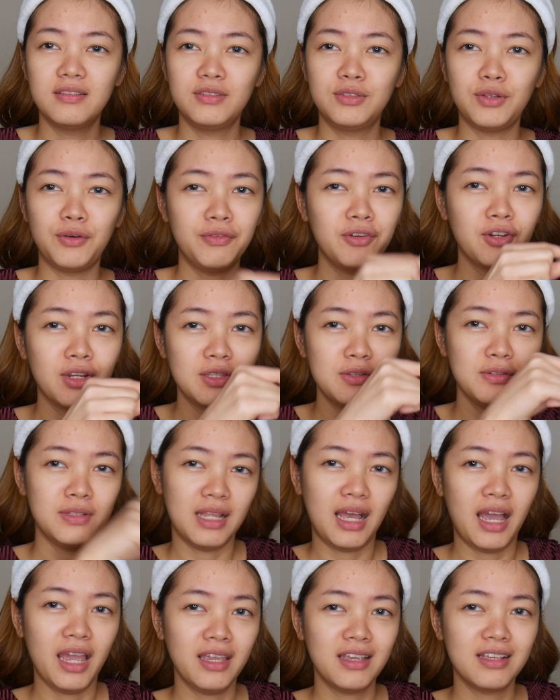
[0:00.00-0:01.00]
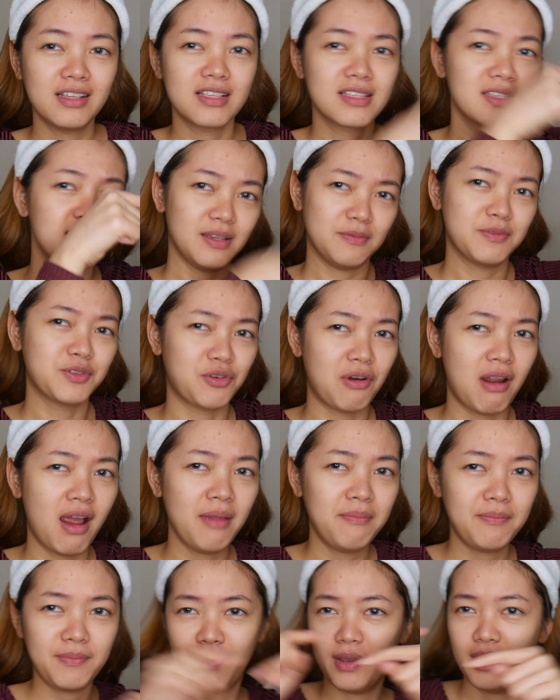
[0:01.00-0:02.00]
don't forget to like,
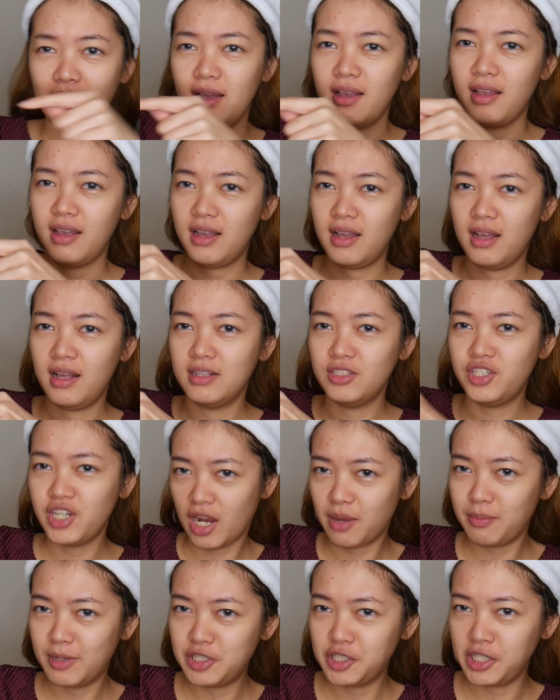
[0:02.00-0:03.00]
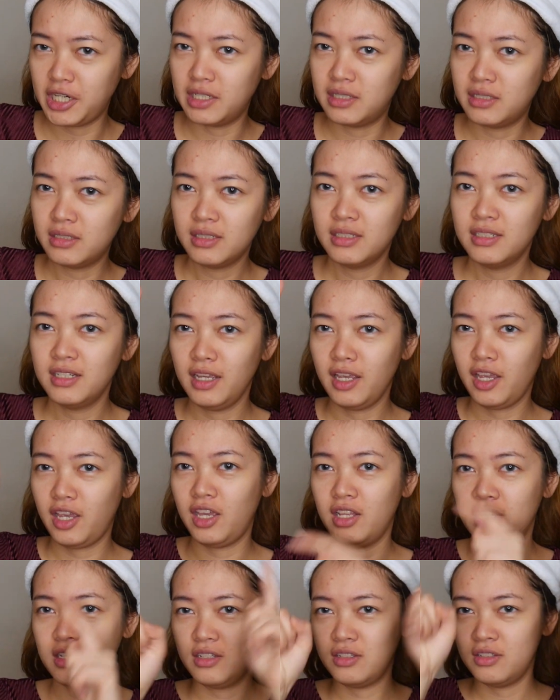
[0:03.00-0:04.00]
subscribe, check out my channel,
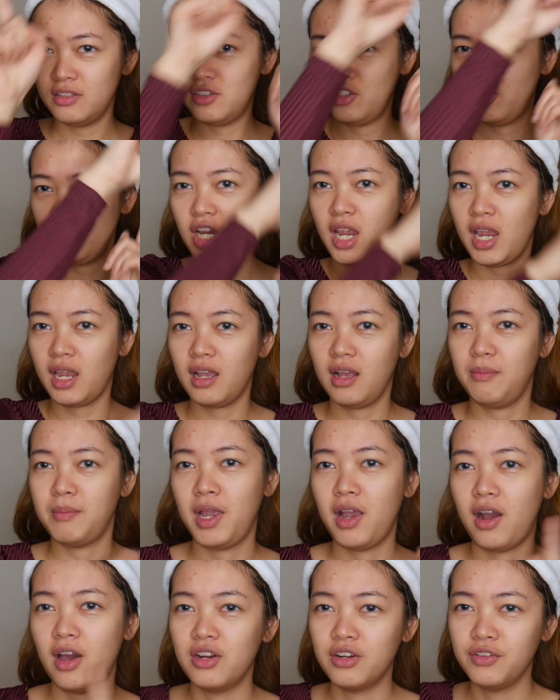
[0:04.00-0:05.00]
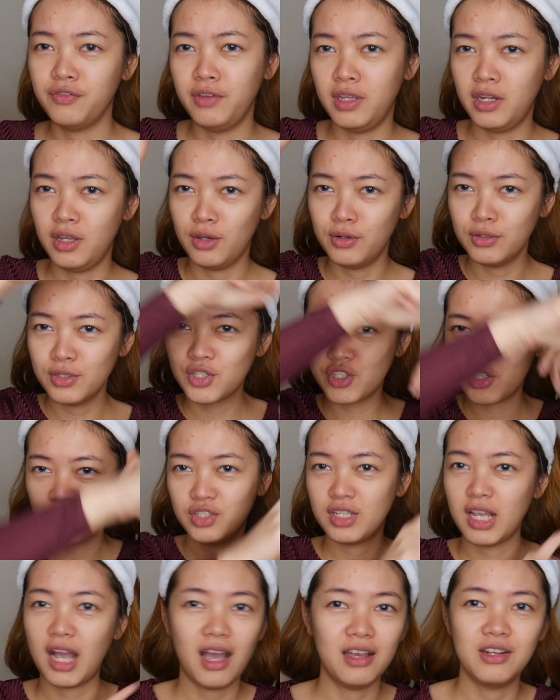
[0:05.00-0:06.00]
and check my other videos.
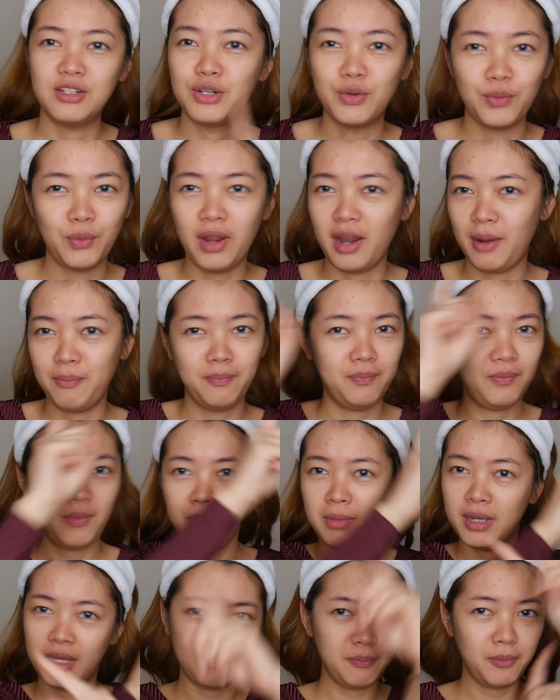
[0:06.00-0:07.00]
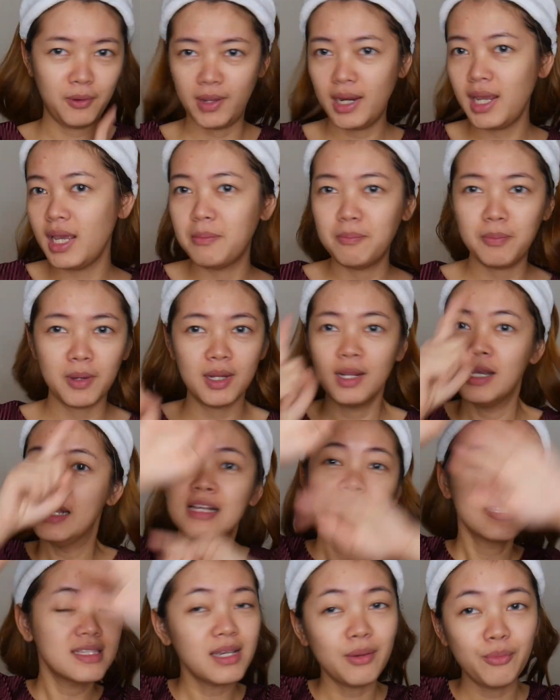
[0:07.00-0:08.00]
I don't know where I'm gonna put it, but
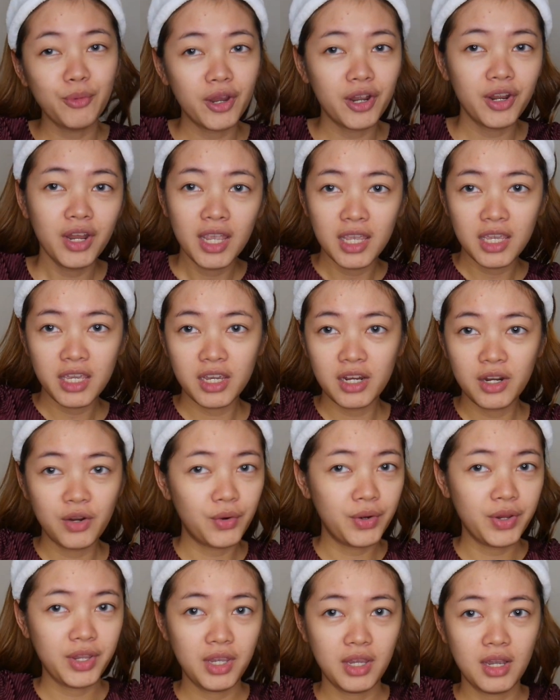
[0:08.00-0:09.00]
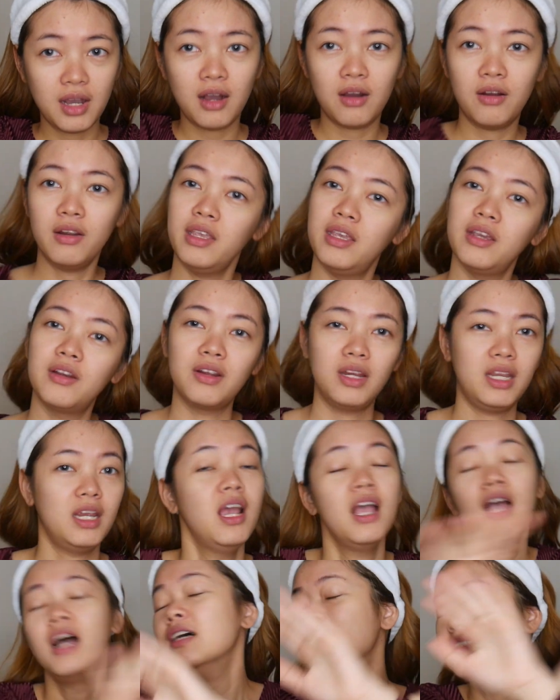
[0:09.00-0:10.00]
somewhere here or here or here.
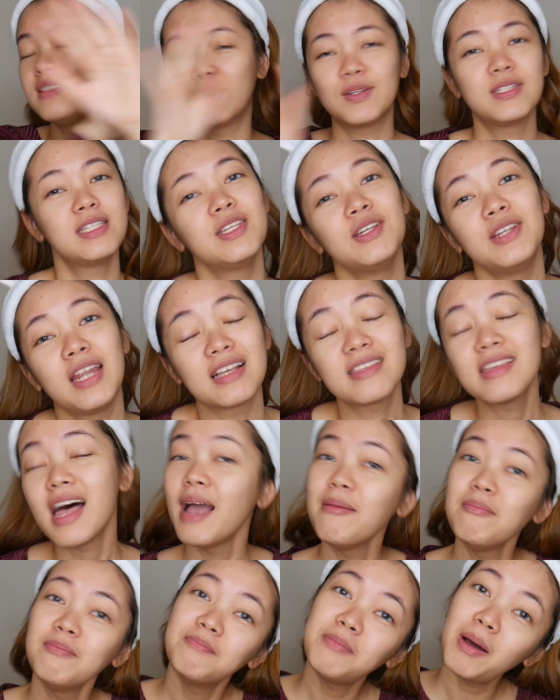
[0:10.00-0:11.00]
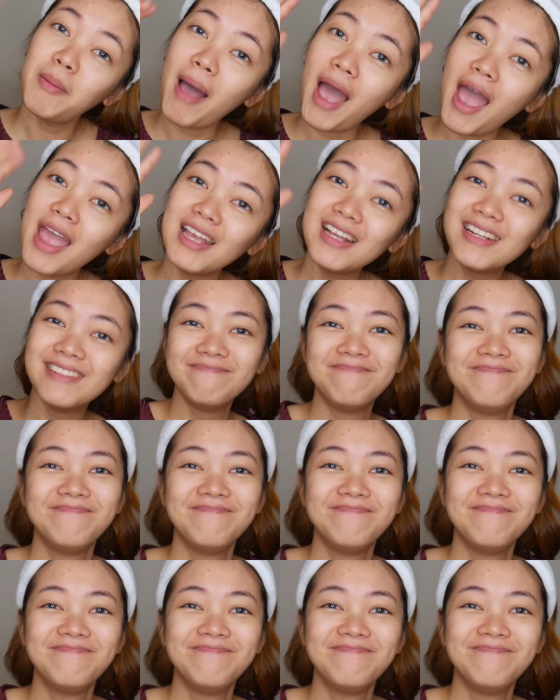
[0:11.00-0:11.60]
So see you next time. Bye bye.